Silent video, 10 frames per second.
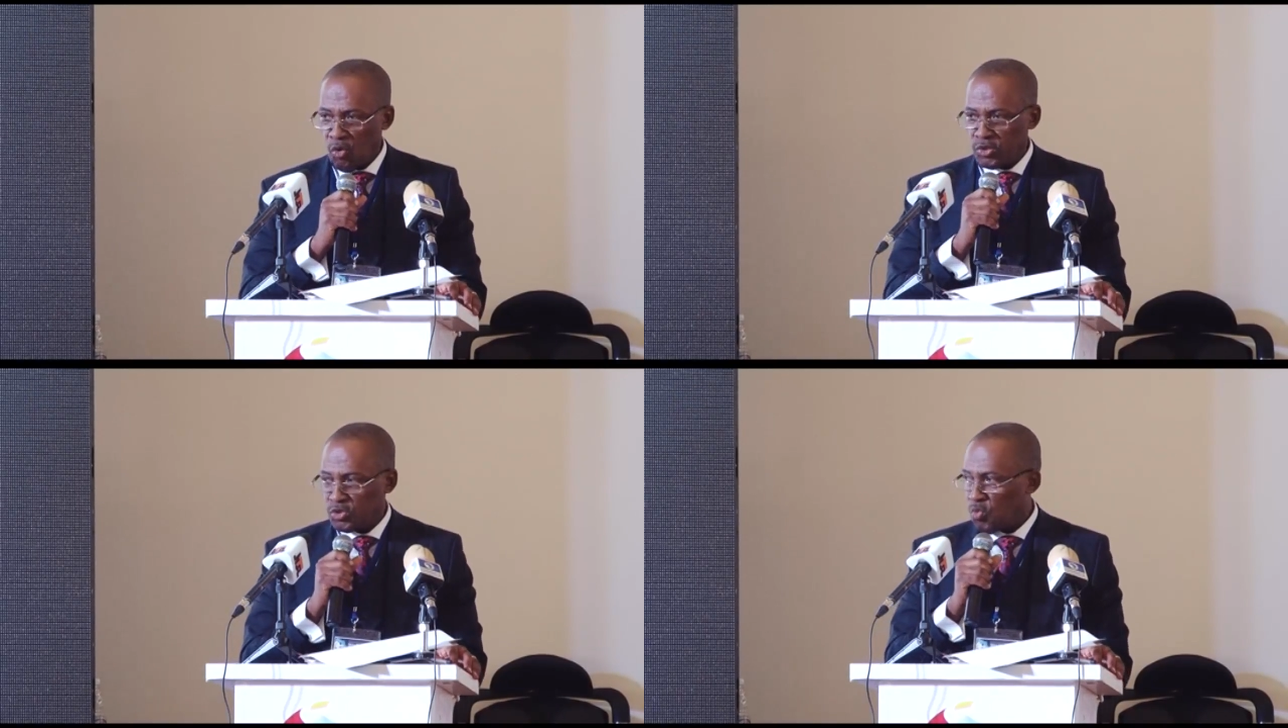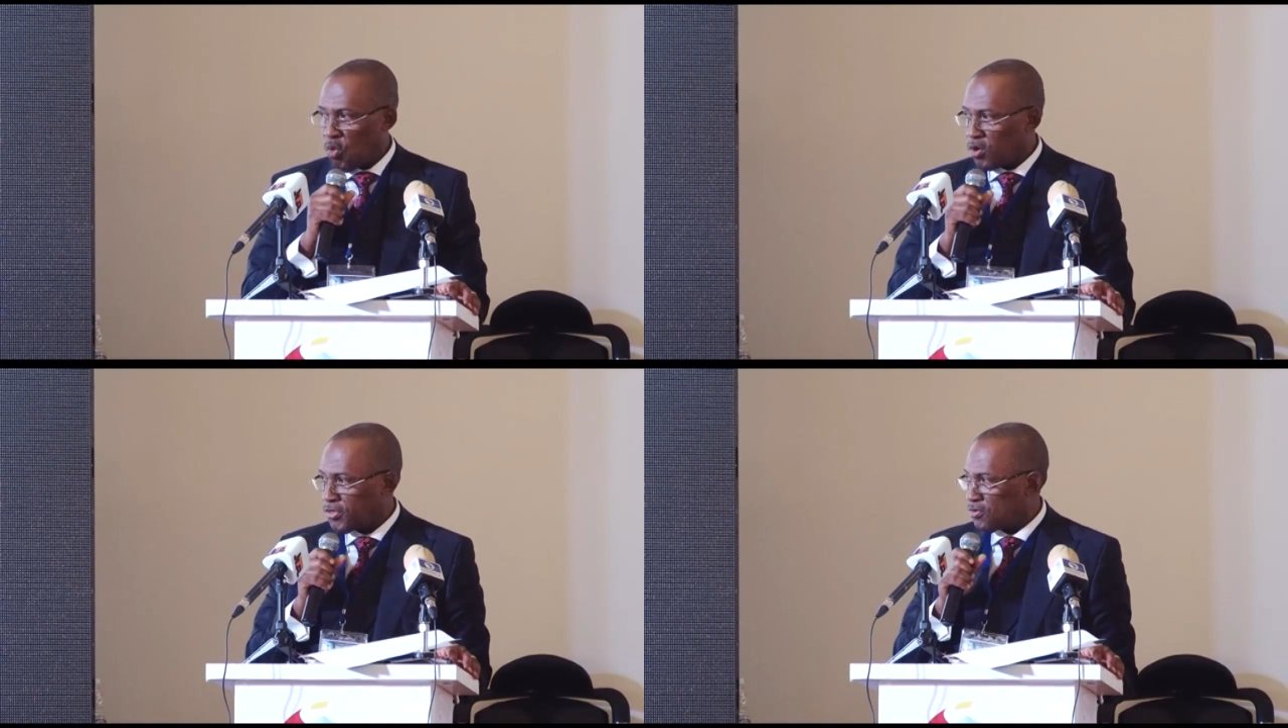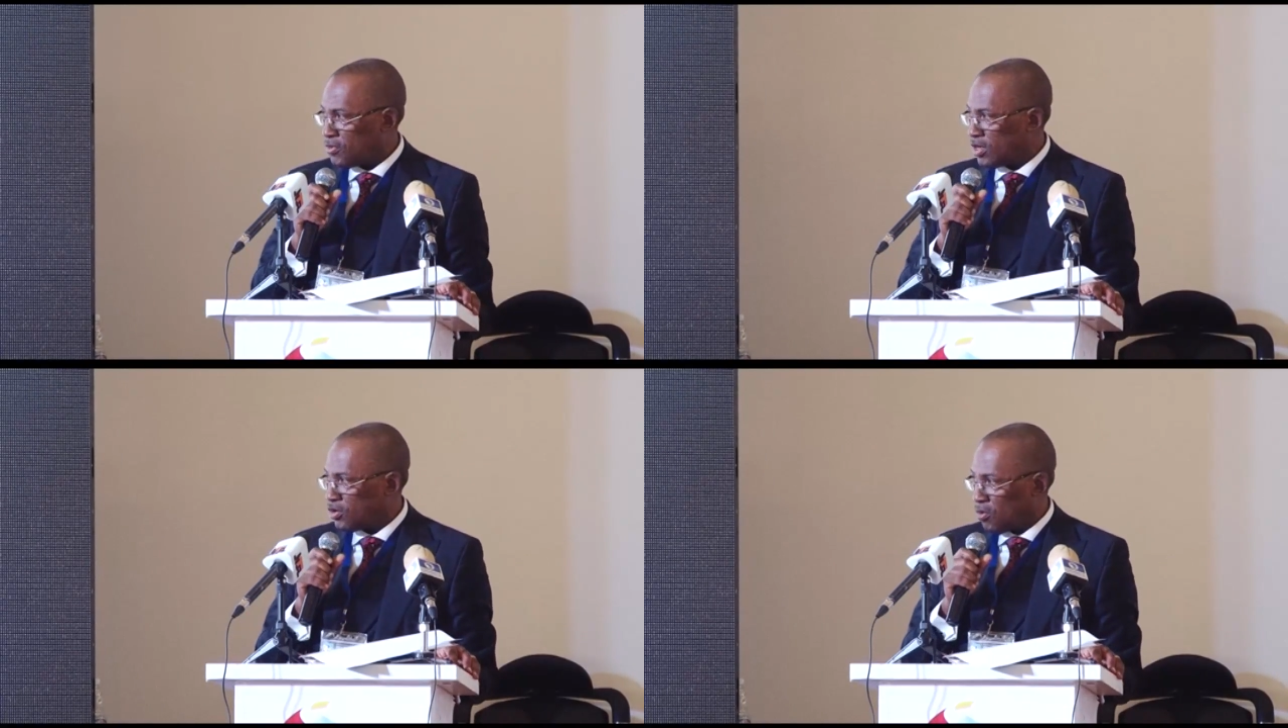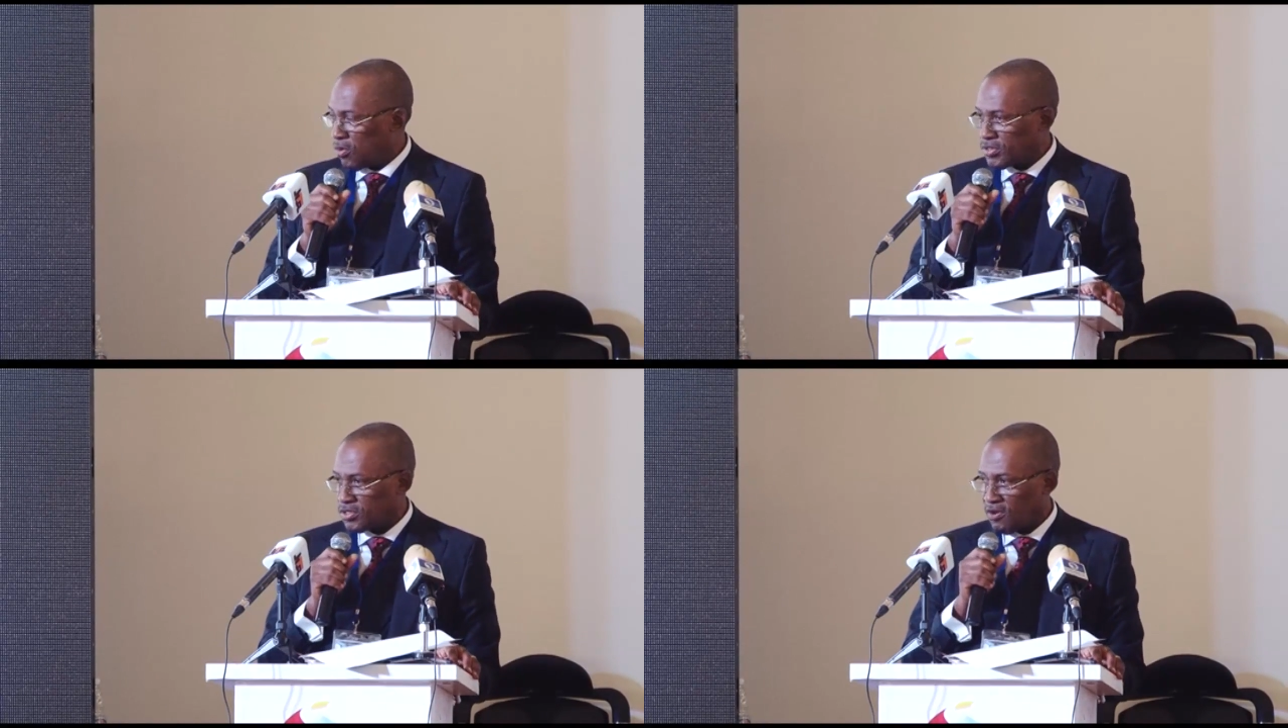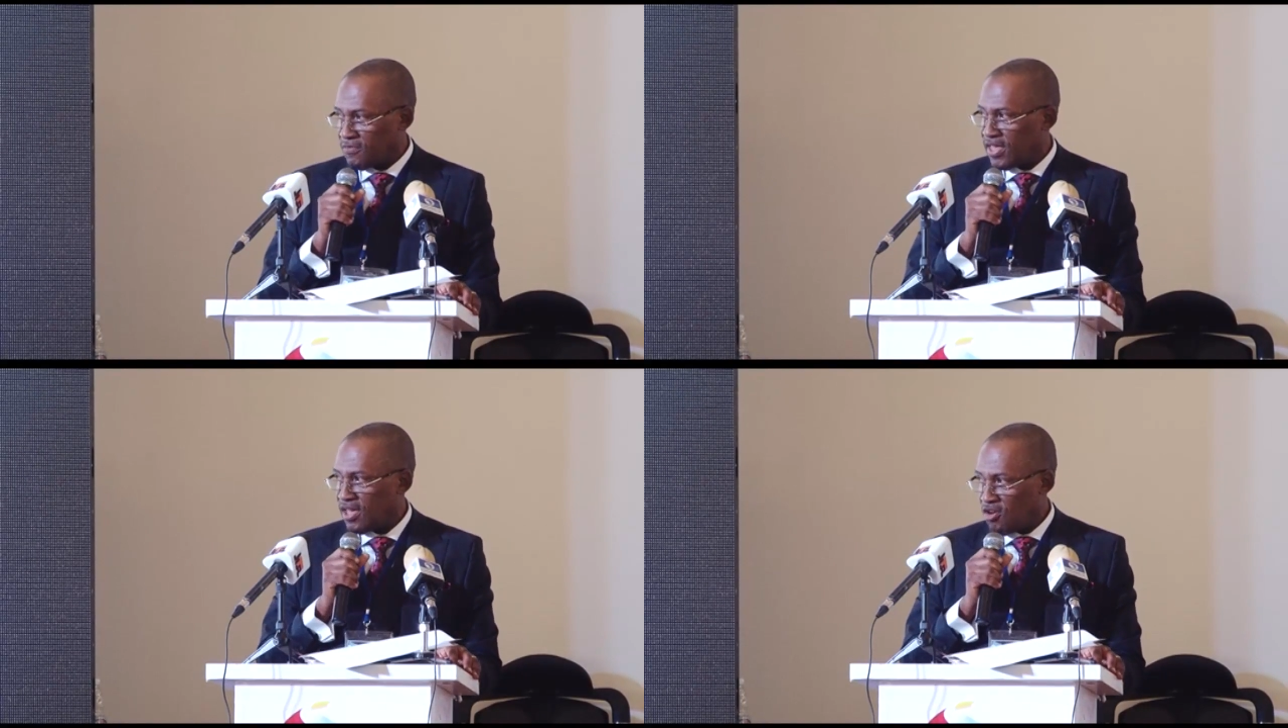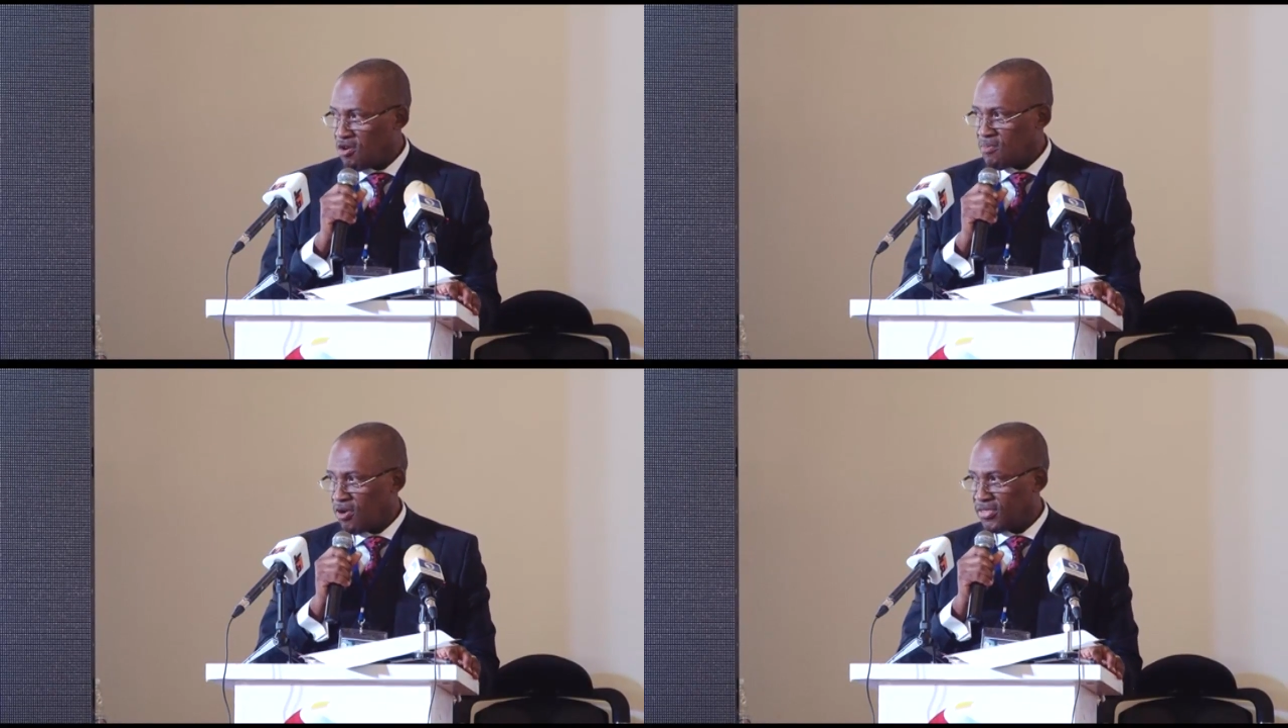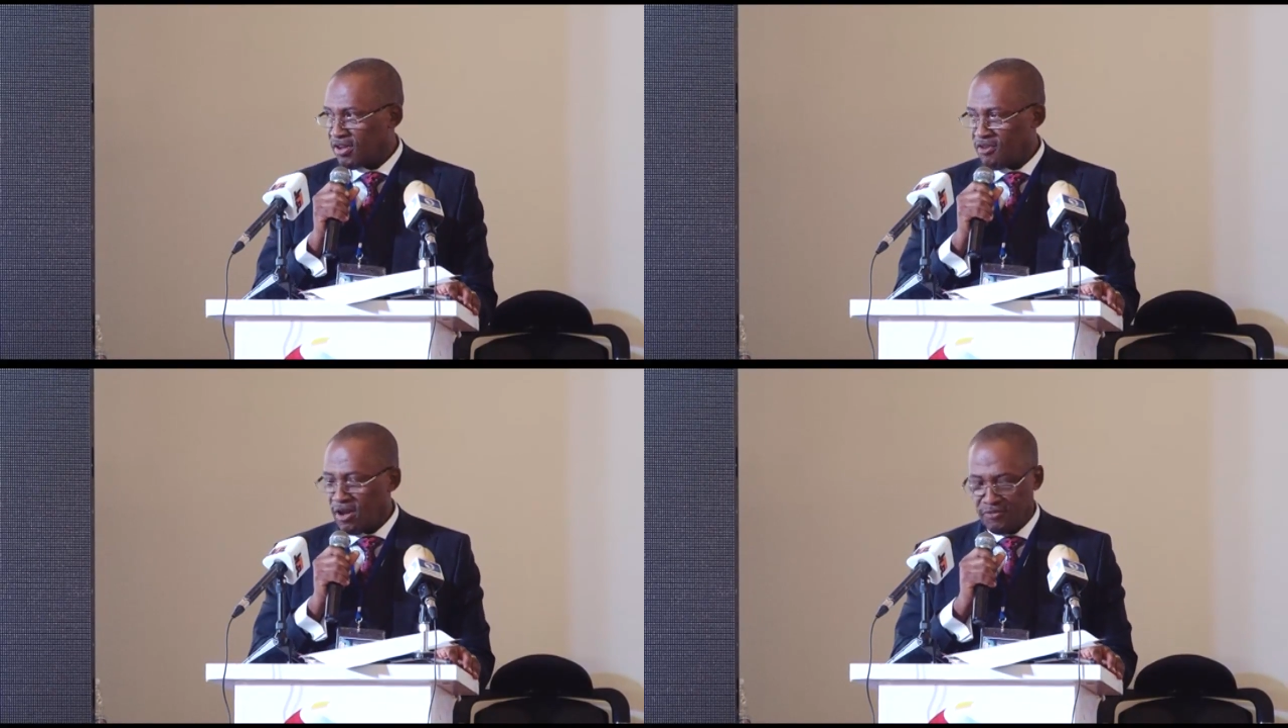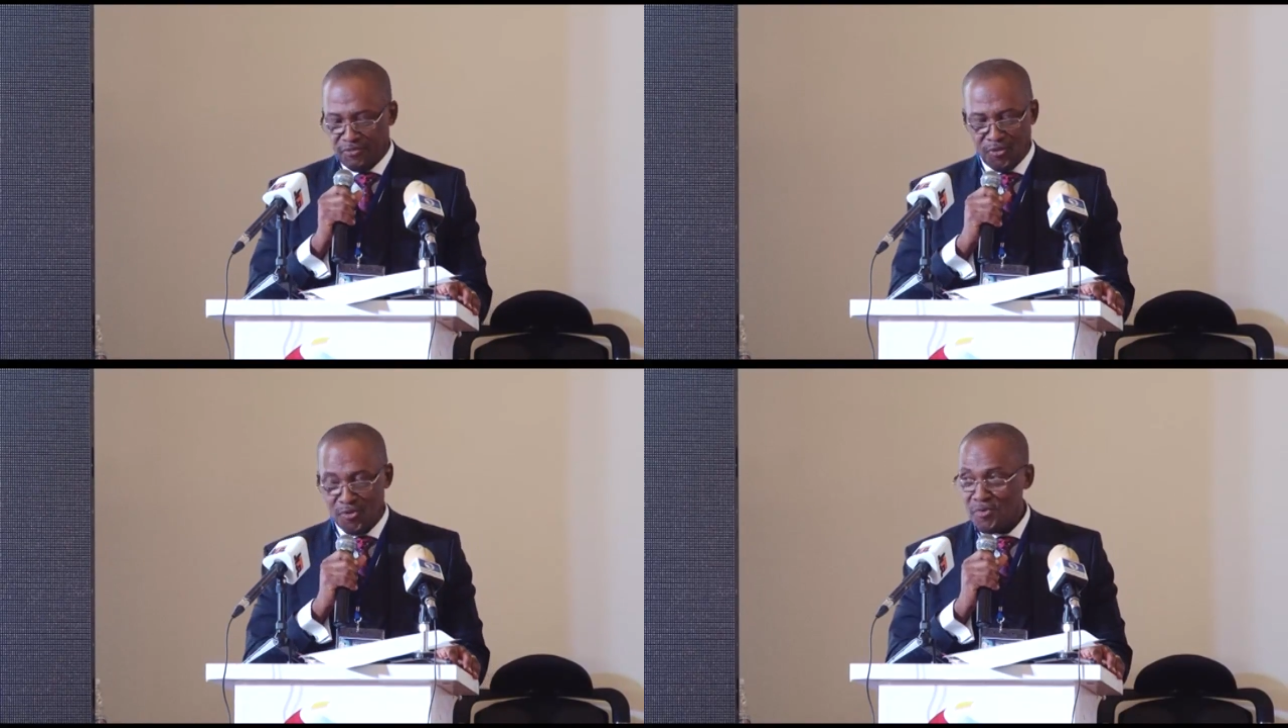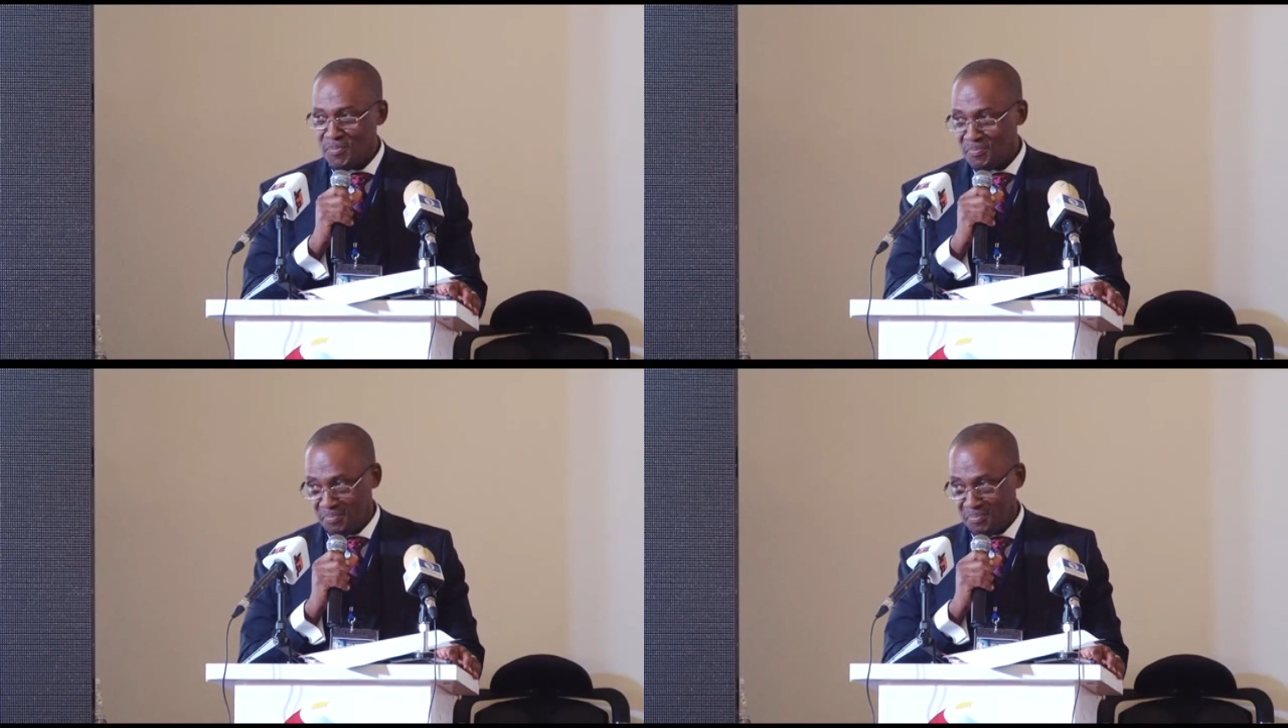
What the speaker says: ought to walk through the doors of their home on the ground floor,